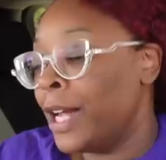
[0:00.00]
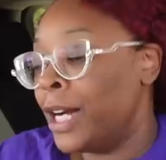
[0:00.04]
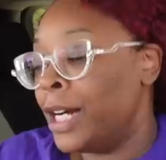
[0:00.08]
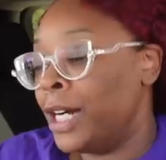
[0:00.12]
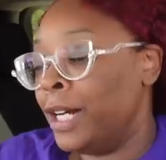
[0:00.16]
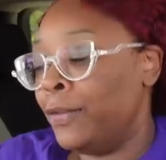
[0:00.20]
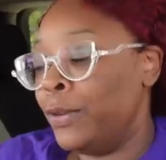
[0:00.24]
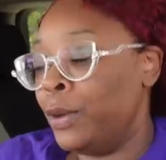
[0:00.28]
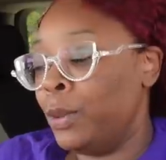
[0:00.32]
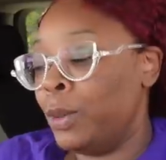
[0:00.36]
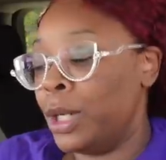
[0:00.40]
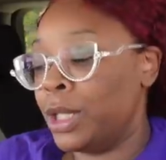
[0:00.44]

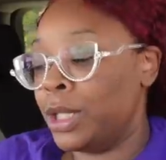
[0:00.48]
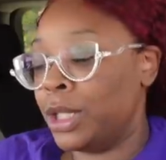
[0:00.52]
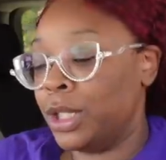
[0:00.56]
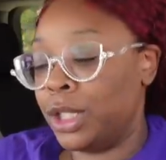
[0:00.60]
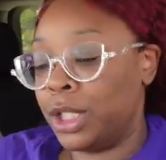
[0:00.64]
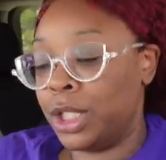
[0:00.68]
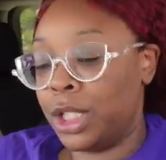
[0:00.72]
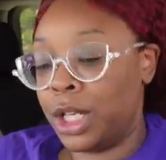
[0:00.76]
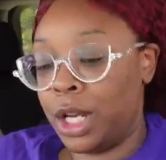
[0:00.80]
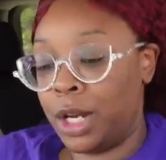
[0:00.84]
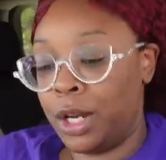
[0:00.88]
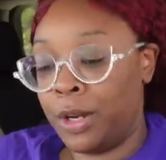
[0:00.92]
if you want to
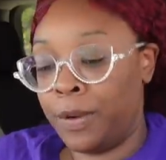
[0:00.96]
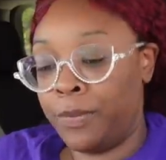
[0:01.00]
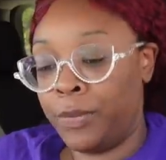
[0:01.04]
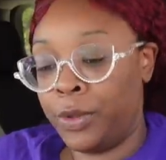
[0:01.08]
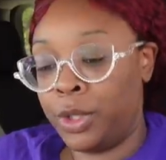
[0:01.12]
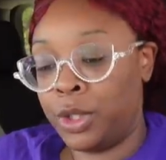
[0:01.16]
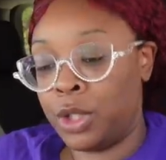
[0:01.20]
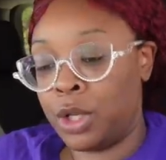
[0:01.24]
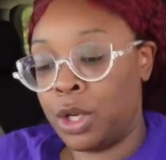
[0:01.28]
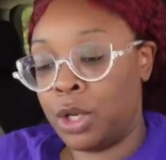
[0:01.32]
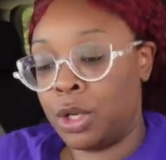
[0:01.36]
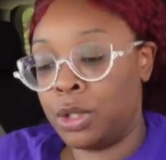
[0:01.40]
share,
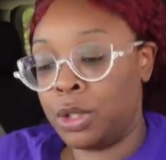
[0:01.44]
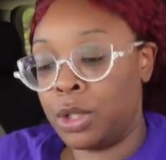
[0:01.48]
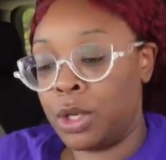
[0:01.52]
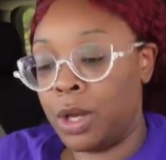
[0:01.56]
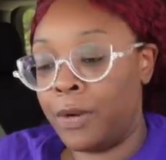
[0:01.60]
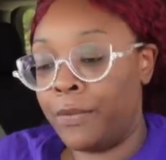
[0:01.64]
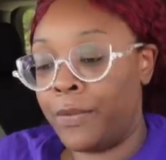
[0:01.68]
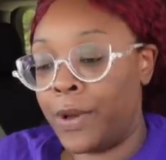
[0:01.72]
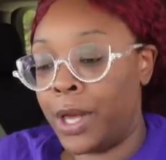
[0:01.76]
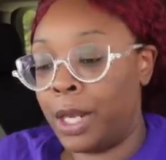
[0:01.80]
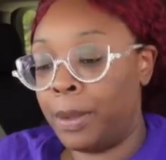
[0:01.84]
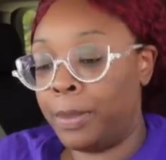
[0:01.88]
the journals
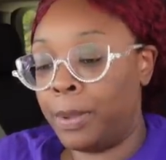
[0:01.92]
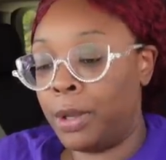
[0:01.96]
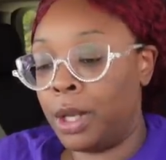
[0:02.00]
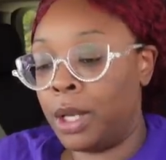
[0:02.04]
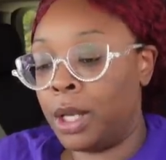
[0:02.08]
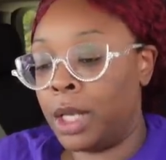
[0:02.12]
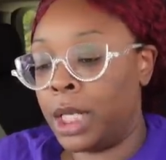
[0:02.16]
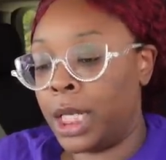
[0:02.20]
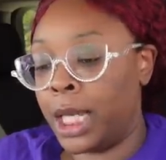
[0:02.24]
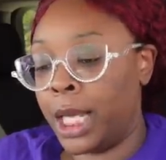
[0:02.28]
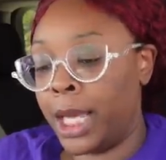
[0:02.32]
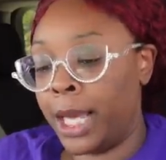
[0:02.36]
are available
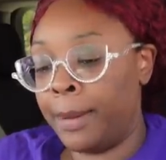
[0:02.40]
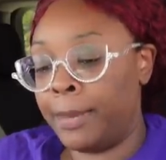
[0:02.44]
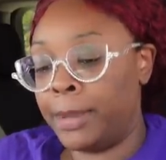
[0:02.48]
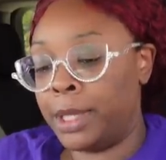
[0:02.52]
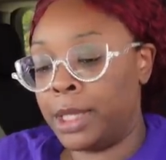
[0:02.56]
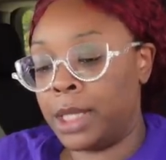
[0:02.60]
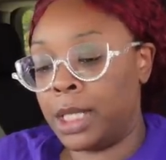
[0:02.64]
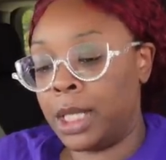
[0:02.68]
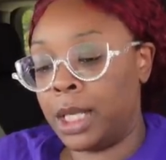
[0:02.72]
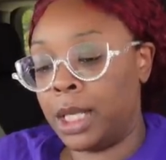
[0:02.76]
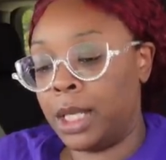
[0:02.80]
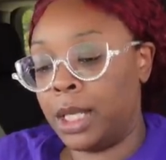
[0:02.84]
on
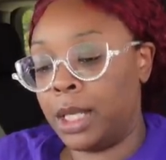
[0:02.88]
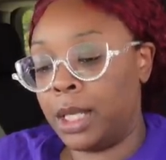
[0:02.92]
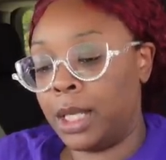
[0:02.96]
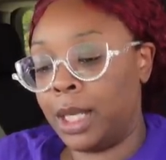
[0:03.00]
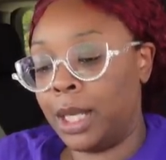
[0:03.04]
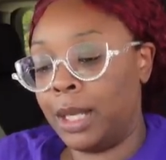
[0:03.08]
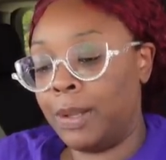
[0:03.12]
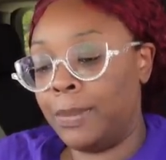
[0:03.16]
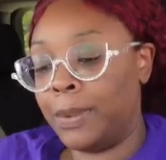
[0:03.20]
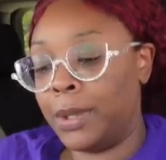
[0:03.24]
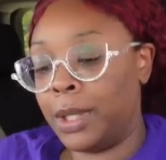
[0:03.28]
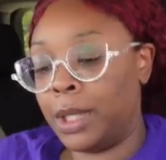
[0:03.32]
Amazon.
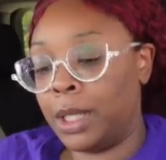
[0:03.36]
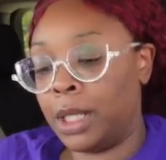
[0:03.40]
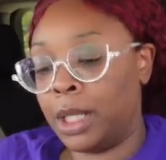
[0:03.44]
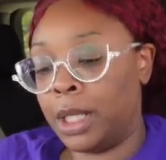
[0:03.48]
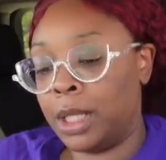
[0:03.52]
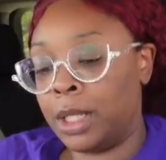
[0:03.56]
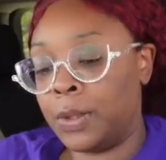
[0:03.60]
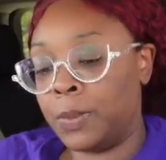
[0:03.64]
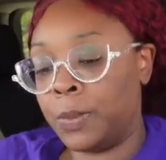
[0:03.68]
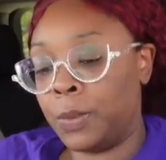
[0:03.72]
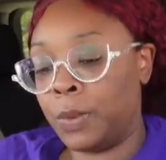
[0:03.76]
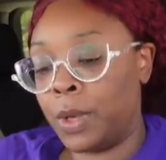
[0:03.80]
Keep being an
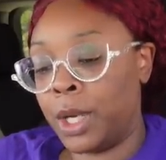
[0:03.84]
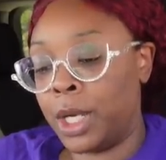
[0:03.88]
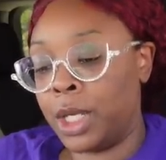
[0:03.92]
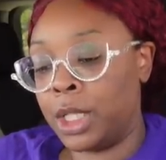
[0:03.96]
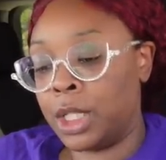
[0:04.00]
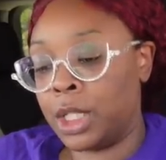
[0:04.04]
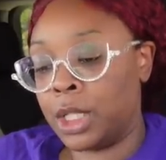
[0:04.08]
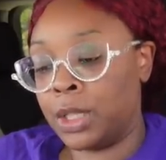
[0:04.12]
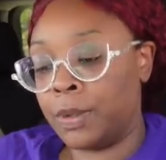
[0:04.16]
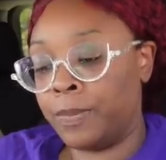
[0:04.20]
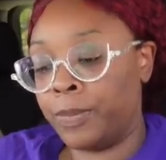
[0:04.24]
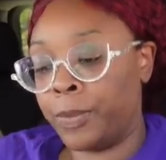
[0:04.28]

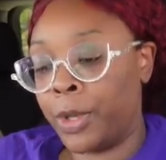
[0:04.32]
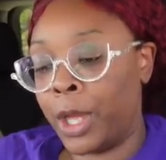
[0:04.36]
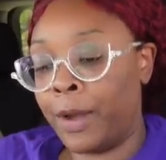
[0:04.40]
inspiration.